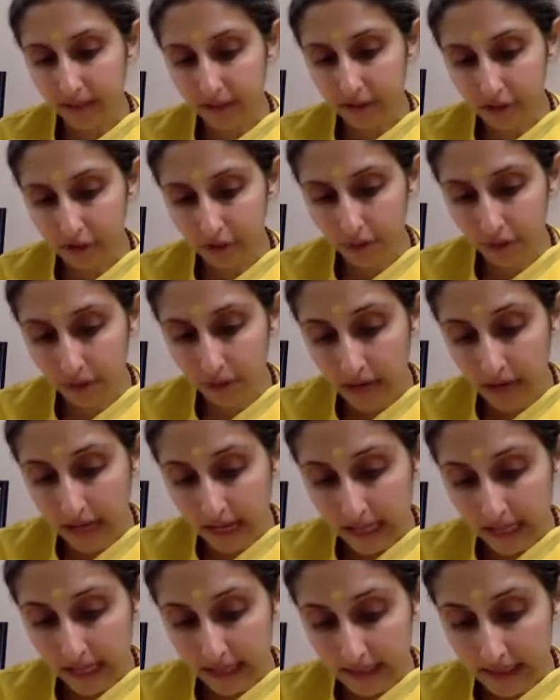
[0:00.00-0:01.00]
So
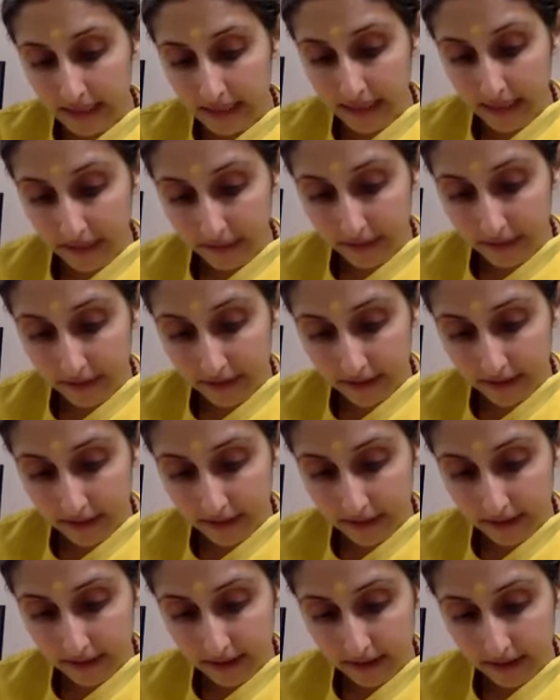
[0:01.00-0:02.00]
the 7th
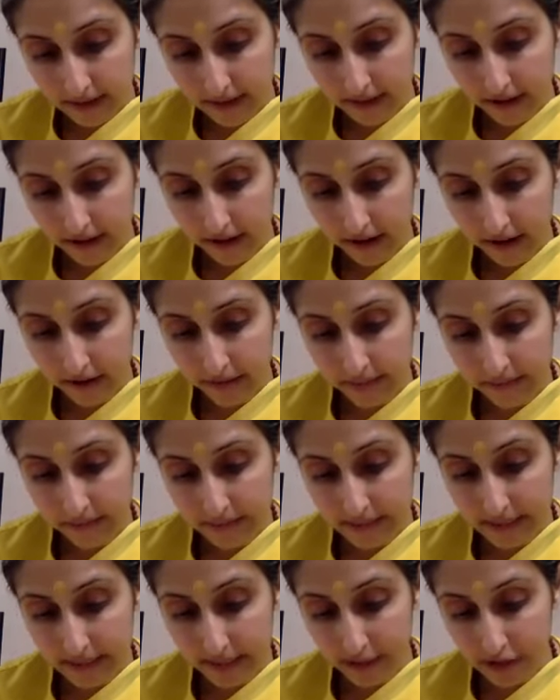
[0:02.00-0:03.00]

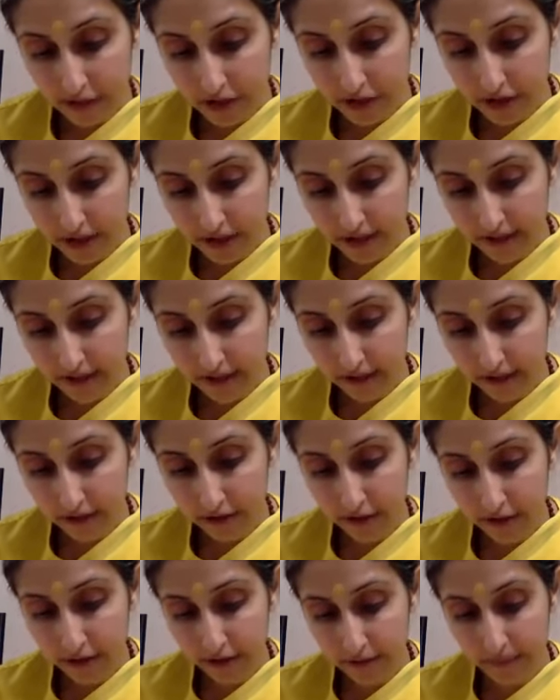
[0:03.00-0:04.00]
section, the
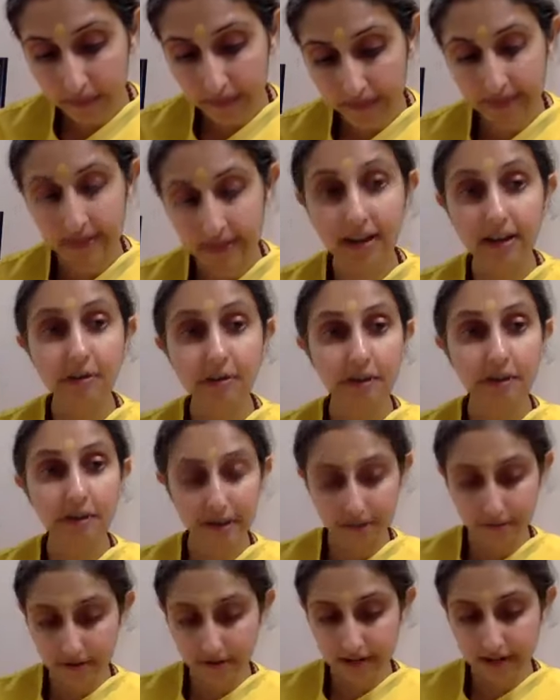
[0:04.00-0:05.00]
3rd mantra,
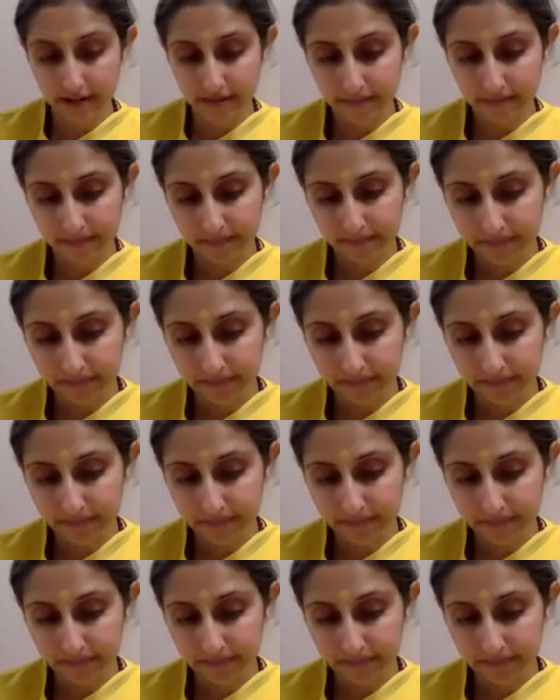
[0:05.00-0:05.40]
we'll read.